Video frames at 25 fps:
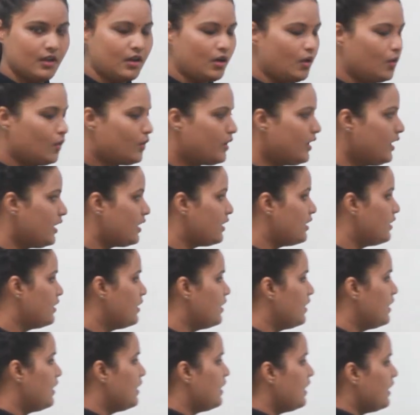Okay,
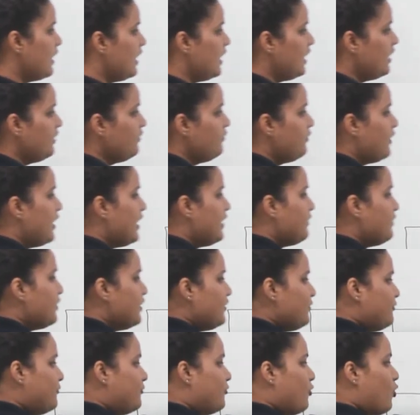if I
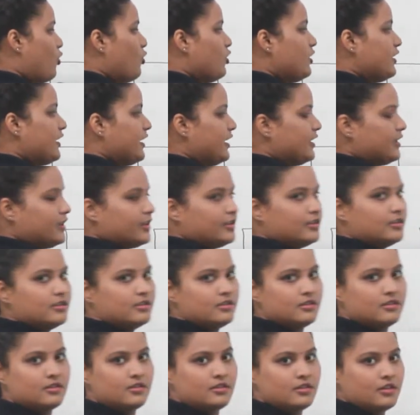will fold it,
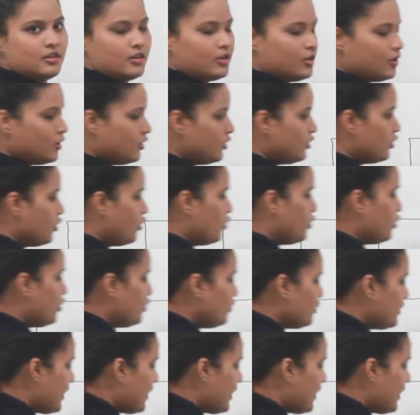don't you